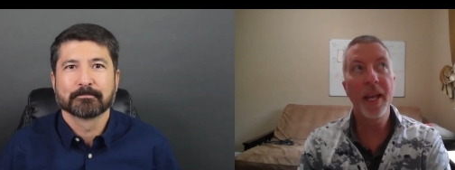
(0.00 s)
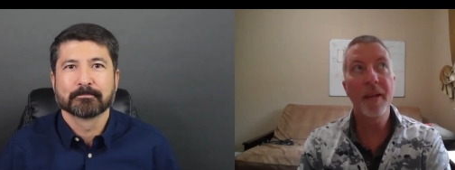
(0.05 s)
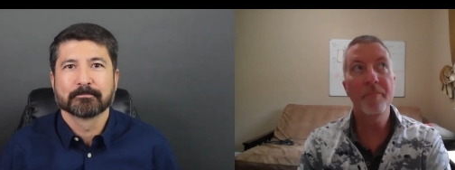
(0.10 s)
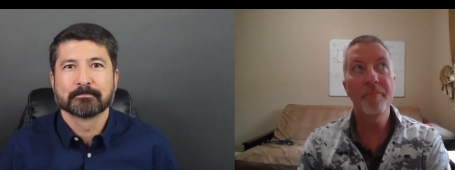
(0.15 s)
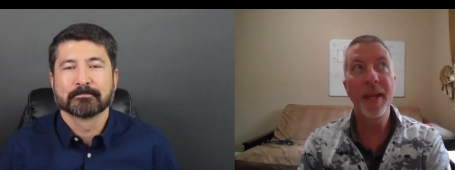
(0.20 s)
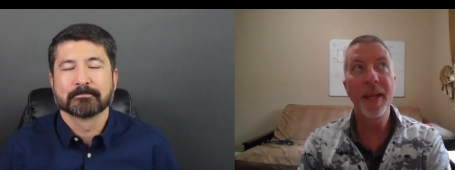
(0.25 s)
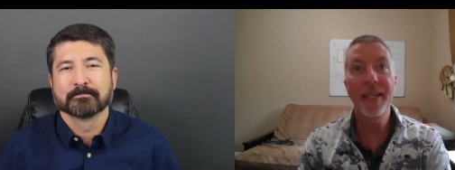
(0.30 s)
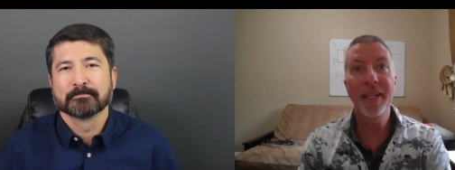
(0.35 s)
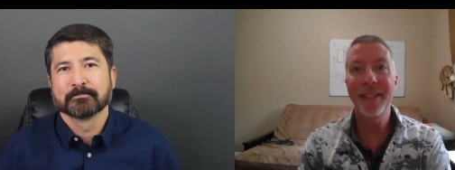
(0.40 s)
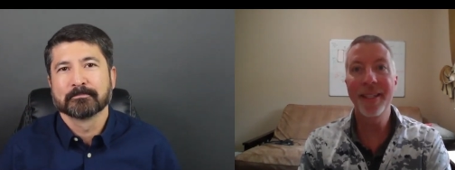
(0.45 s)

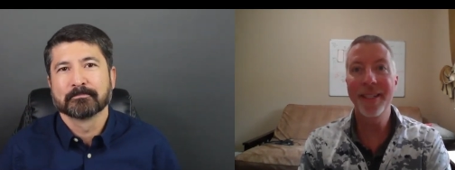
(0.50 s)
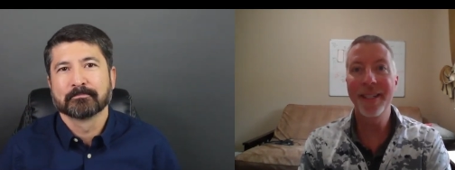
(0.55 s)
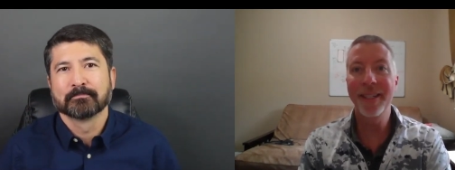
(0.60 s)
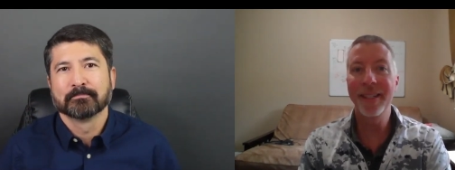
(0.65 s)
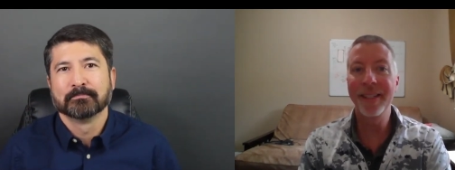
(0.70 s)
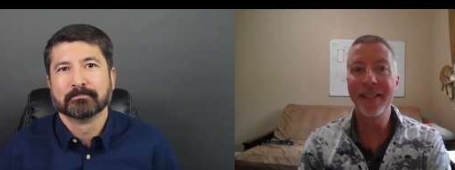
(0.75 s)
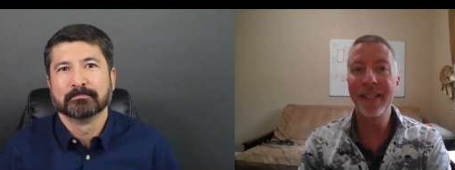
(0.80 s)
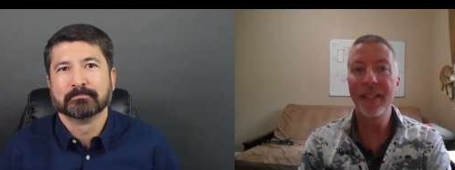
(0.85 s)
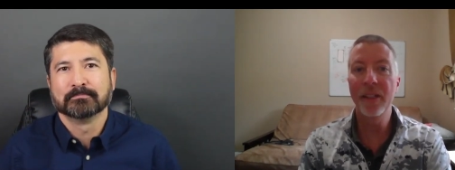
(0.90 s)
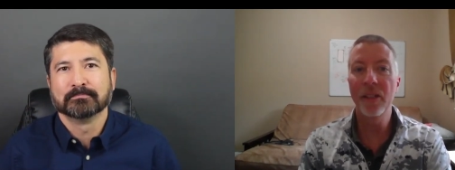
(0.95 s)
Speaker 1: make it
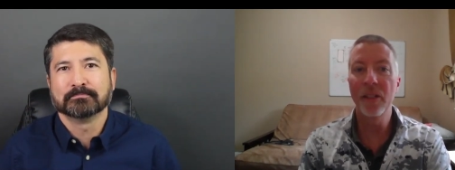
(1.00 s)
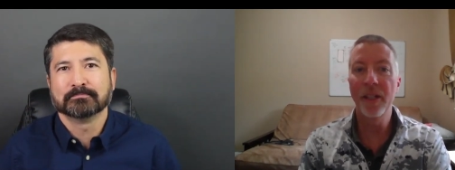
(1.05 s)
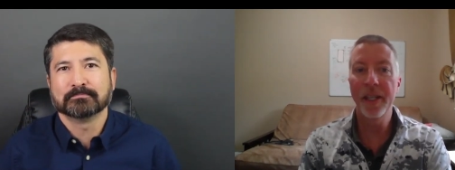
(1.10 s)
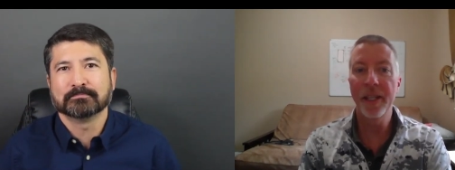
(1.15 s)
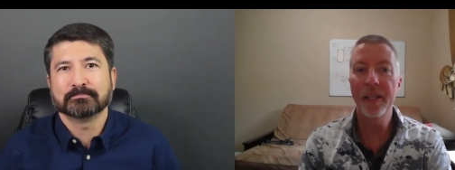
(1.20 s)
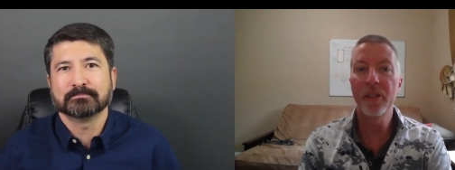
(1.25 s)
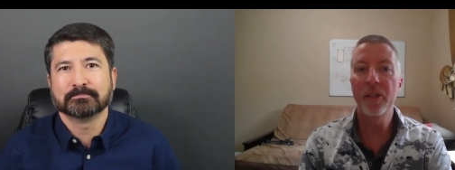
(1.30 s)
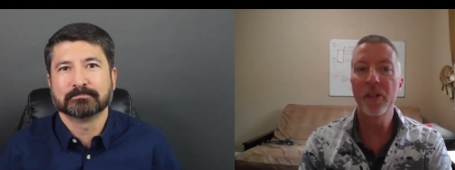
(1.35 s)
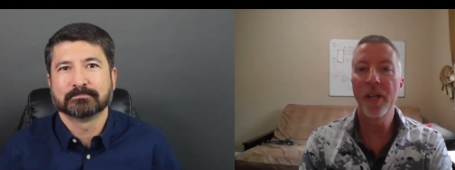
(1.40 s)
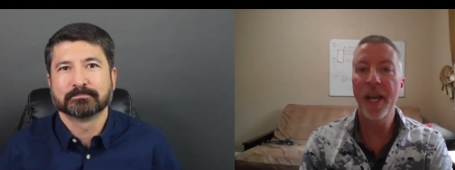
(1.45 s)
illegal
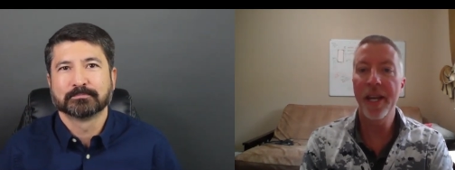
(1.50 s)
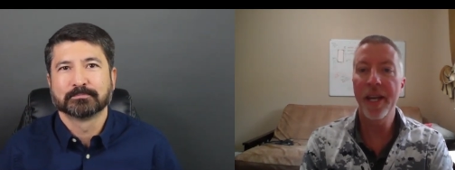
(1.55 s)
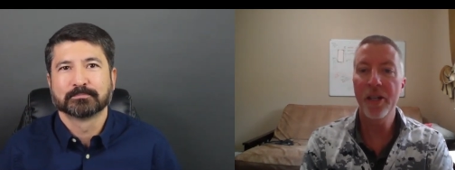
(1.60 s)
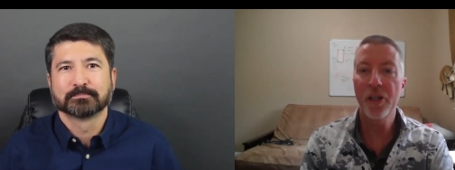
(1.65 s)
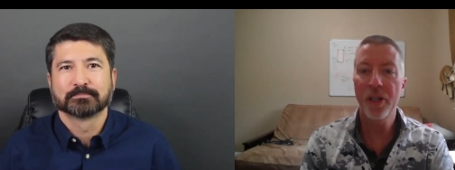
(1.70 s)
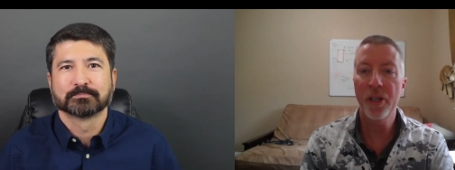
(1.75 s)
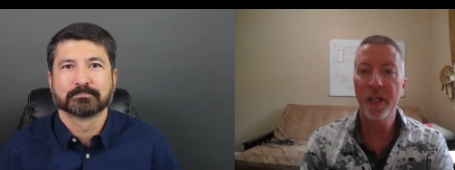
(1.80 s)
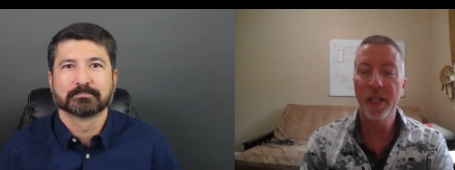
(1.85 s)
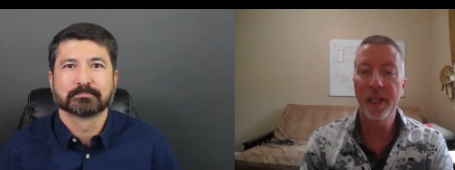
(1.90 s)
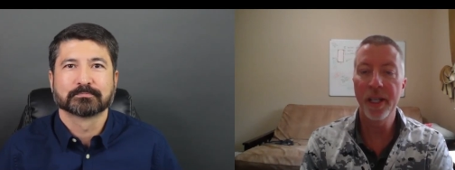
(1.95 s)

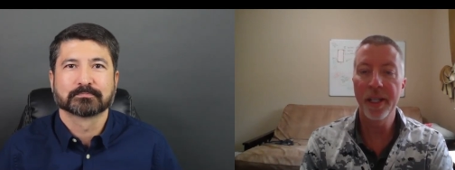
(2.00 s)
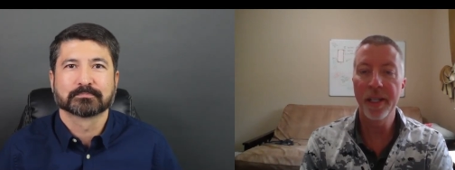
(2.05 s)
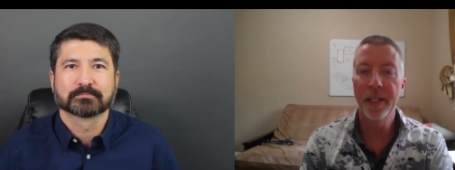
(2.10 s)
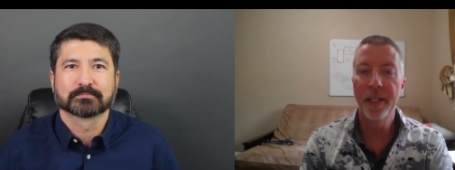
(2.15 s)
internationally.